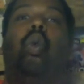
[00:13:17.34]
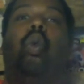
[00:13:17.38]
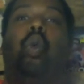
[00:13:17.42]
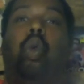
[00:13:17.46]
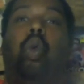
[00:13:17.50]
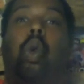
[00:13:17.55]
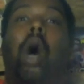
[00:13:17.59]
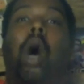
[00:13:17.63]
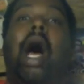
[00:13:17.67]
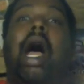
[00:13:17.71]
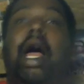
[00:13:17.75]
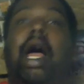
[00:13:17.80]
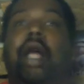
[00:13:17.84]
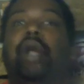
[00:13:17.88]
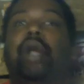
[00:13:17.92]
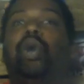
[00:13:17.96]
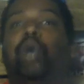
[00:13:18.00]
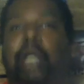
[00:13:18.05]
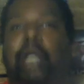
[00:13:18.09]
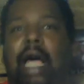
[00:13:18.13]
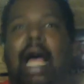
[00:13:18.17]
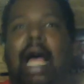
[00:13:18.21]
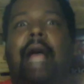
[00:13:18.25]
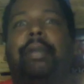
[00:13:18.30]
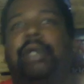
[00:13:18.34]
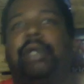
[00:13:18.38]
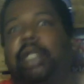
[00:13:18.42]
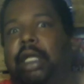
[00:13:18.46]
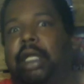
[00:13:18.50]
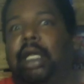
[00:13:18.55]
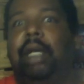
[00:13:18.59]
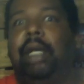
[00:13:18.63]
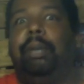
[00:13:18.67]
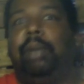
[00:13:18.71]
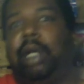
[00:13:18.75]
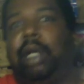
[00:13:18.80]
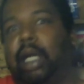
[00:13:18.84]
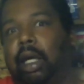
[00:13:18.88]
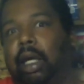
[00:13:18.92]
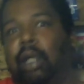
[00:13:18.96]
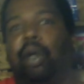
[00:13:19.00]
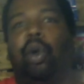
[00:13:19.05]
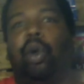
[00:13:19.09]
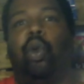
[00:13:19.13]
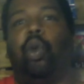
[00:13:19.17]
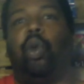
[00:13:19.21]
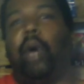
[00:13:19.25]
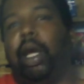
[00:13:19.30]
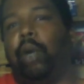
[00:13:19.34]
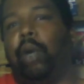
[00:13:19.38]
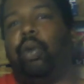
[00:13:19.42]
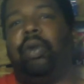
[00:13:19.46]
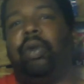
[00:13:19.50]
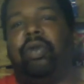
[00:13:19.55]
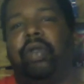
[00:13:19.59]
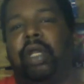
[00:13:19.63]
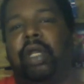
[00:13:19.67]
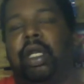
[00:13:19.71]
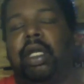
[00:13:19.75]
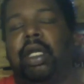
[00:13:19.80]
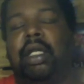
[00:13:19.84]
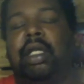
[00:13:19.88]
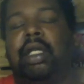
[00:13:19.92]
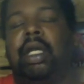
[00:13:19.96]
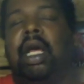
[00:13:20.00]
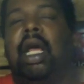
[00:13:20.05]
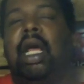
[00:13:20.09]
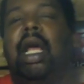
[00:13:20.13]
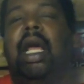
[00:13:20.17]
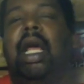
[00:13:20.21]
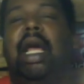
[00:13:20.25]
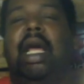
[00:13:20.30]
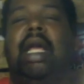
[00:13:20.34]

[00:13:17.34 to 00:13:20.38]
why do cops keep getting away with this